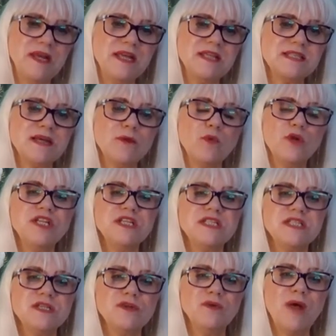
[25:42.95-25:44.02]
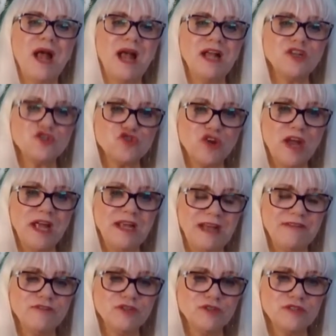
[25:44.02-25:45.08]
is I want you to try and
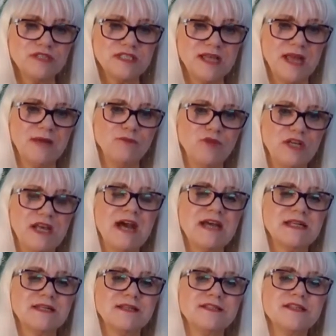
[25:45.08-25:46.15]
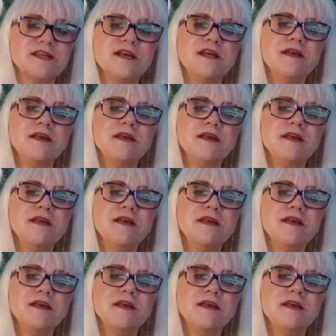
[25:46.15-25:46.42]
have a good time regardless.